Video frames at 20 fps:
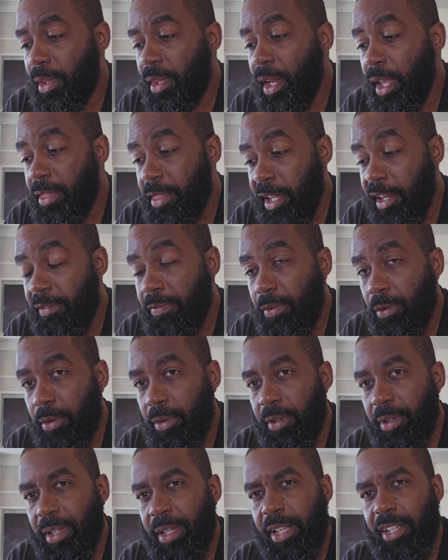
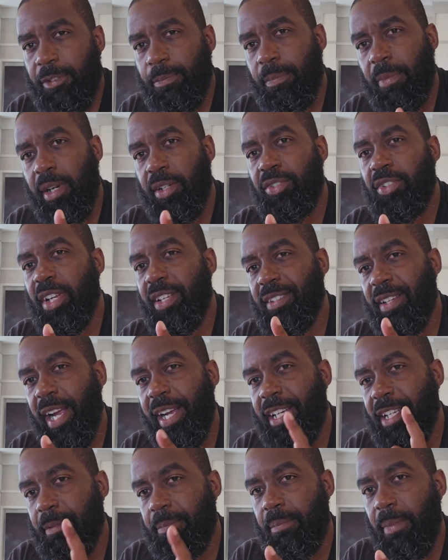Therefore, as much as I
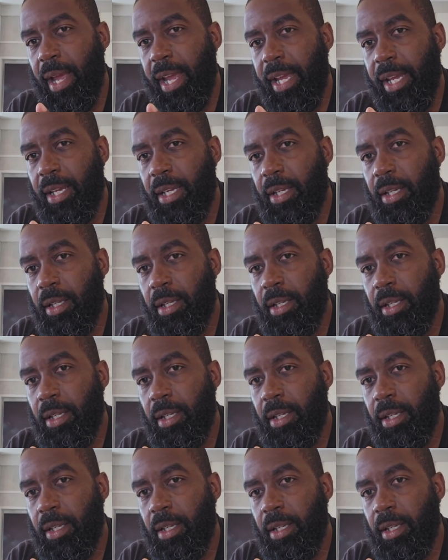can make